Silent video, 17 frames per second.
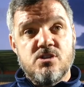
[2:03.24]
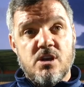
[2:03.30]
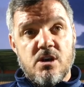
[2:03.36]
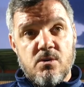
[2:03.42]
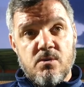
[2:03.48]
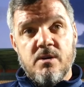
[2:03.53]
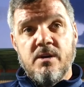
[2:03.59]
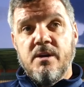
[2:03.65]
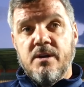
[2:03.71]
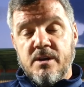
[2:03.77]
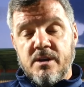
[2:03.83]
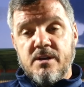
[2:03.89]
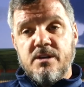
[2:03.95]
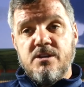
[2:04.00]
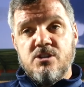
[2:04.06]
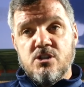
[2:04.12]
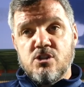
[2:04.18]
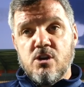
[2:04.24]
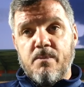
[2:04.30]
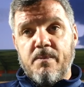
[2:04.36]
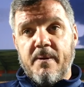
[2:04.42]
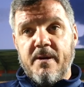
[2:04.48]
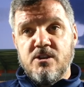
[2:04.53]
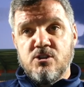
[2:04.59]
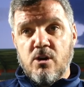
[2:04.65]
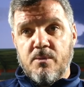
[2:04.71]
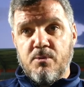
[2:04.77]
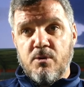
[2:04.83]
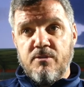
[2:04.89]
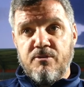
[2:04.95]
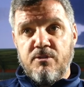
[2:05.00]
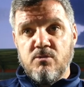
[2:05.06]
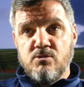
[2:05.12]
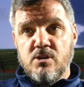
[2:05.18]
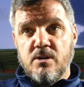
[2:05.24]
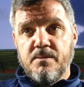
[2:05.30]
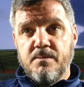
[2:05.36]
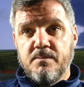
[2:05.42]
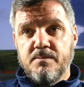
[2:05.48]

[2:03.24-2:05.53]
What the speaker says: so he's a top player, he's got a bright future.